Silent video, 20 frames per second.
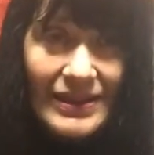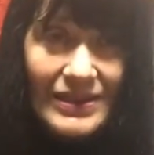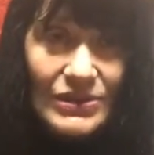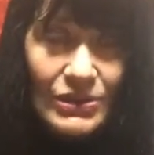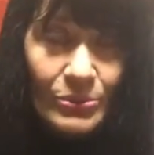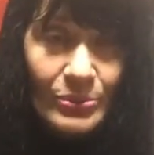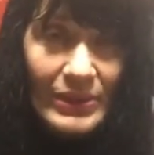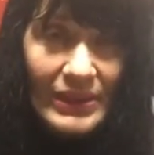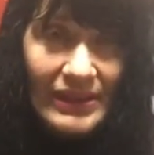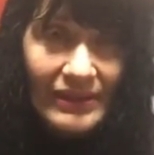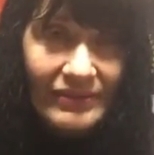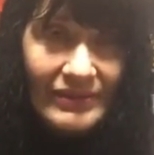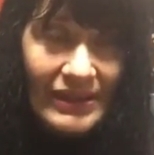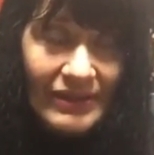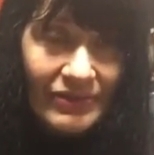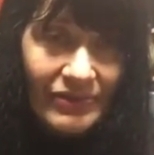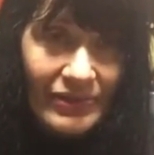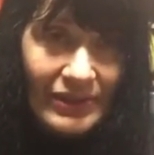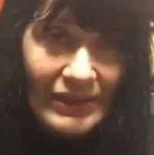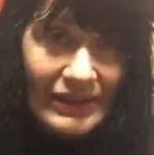So we have
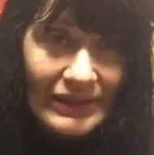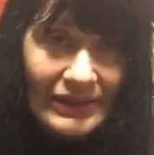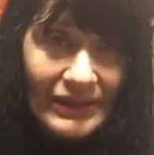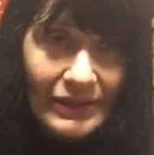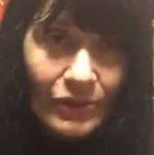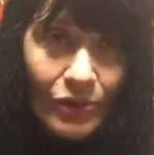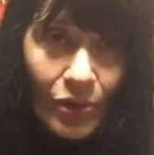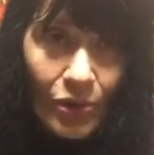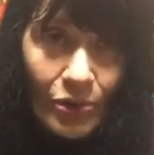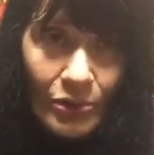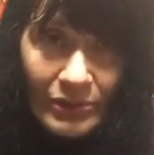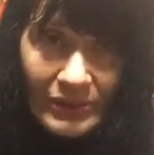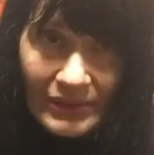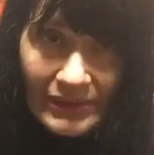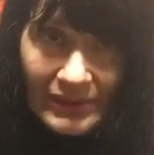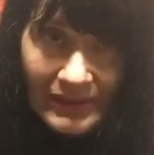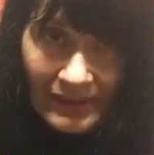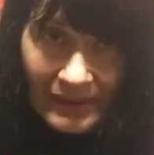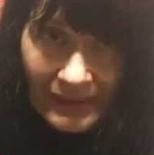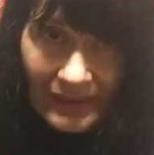definitely gone
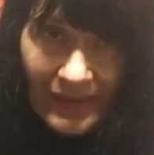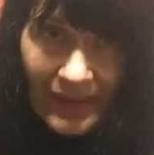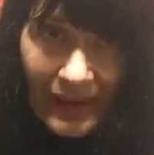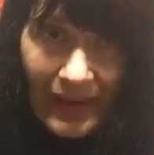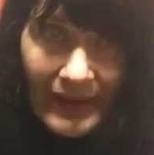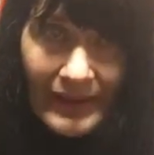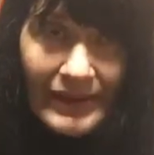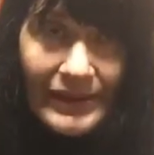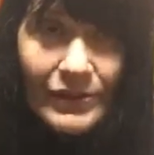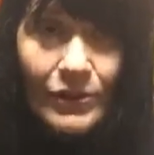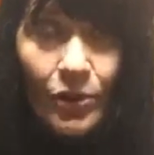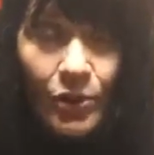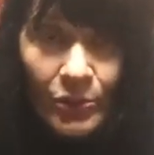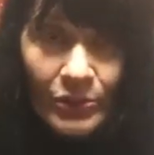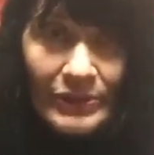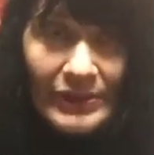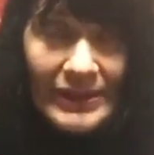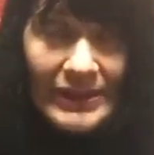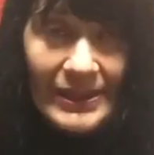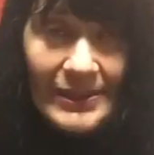higher
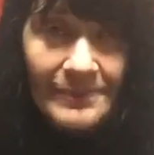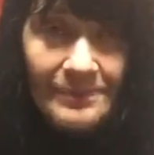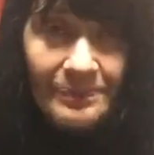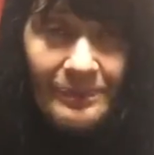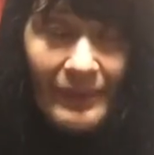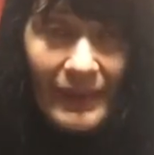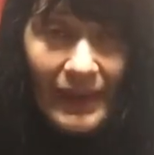on the